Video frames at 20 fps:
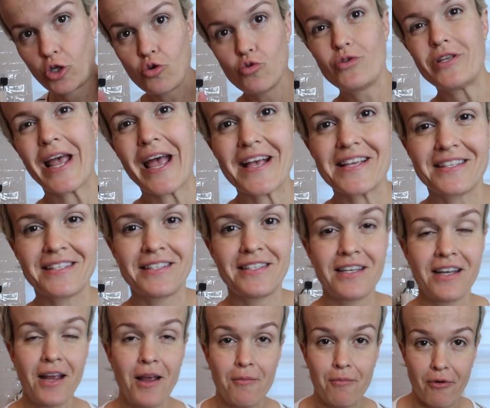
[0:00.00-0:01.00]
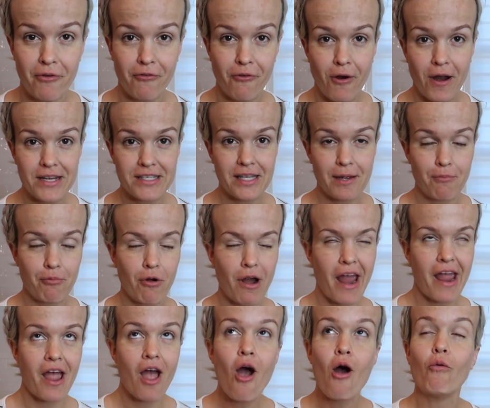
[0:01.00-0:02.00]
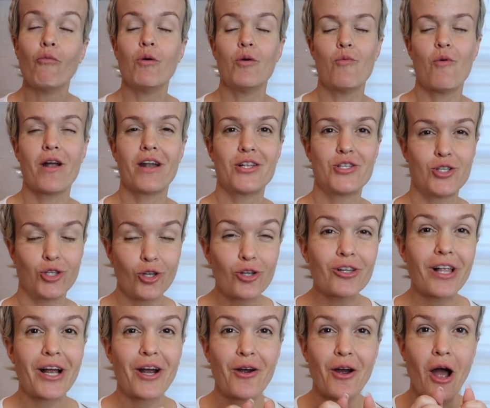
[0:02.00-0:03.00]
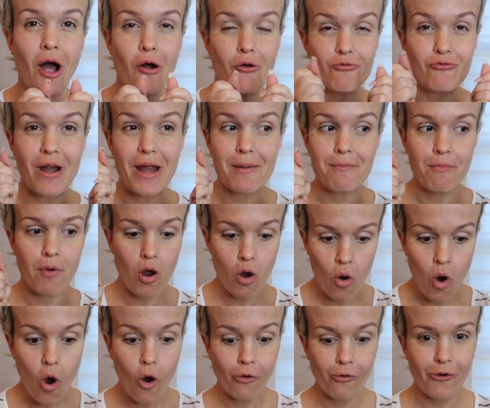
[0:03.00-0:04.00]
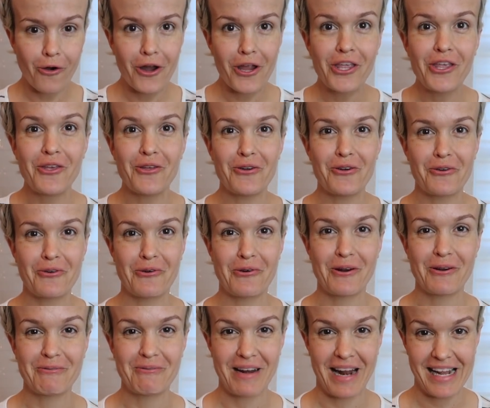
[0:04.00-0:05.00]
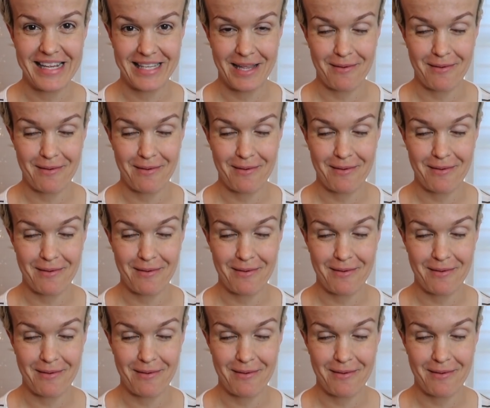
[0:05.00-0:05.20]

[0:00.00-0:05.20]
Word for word: To test, before I separate, we want it to look like a, a rainbow or a unicorn when I